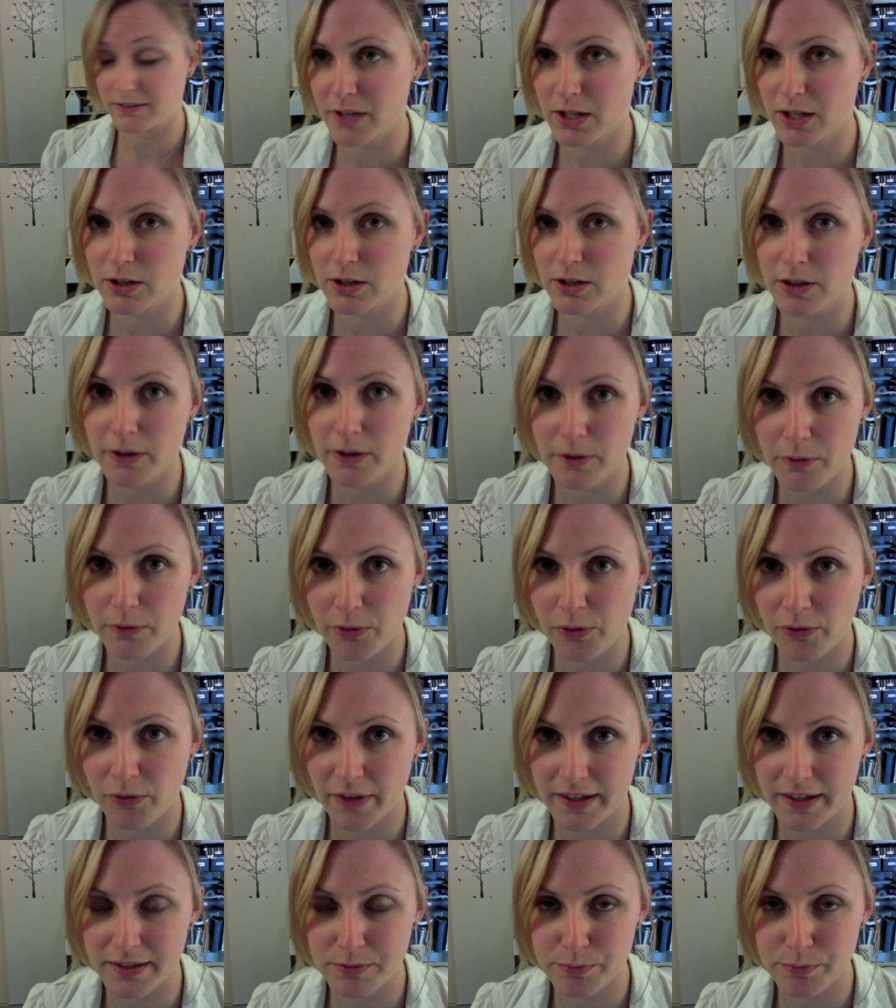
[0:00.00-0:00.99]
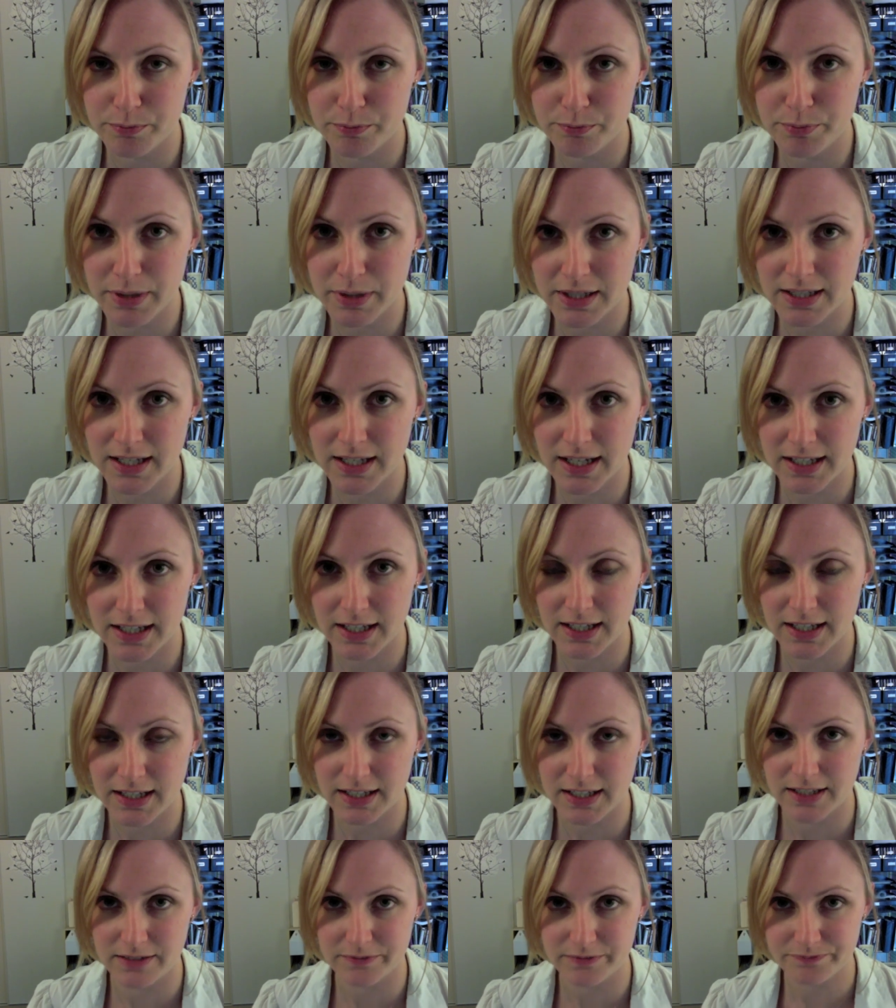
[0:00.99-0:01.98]
clothes and being
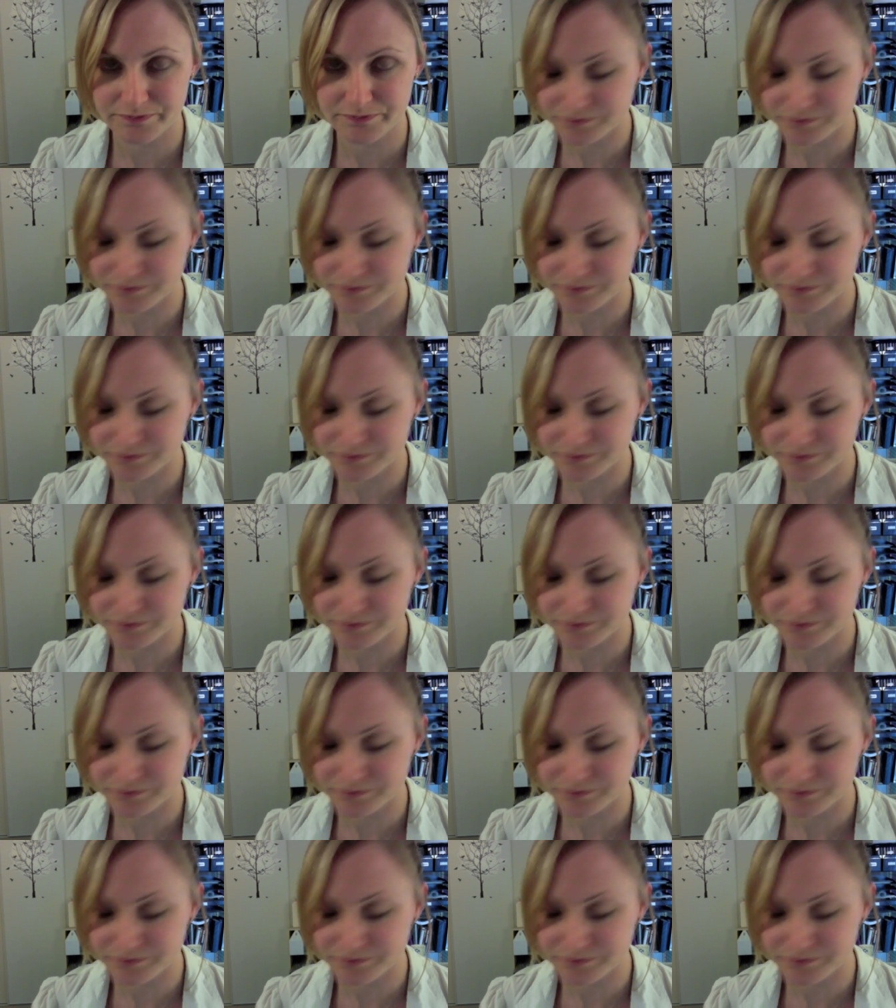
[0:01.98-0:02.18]
naked, and